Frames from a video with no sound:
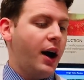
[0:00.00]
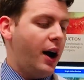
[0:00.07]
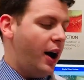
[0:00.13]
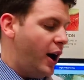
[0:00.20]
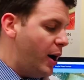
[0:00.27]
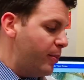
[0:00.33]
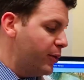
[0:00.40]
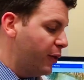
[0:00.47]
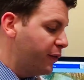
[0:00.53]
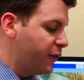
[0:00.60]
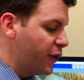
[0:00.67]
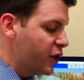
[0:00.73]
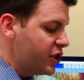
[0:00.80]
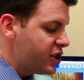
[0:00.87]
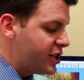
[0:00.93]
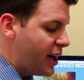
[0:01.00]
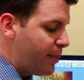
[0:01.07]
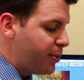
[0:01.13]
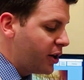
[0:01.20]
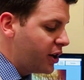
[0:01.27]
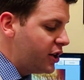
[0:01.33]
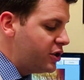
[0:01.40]
The first
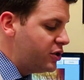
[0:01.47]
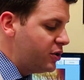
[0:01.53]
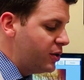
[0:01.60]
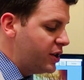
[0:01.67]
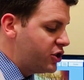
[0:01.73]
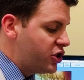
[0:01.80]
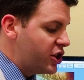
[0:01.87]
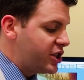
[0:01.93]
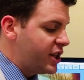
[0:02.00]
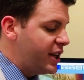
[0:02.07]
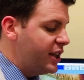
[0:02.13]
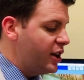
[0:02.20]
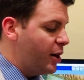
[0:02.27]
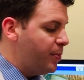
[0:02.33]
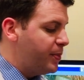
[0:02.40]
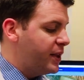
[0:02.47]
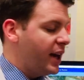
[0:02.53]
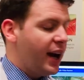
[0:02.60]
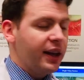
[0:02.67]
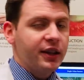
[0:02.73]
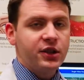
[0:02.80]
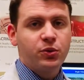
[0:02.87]
step you're going to do is just heat up the
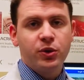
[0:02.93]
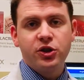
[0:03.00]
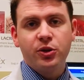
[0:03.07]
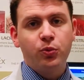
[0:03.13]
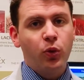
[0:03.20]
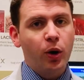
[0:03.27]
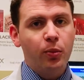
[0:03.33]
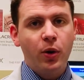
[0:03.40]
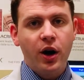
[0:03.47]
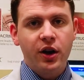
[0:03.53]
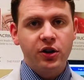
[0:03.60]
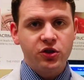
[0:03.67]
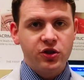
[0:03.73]
eyelids with some warm water.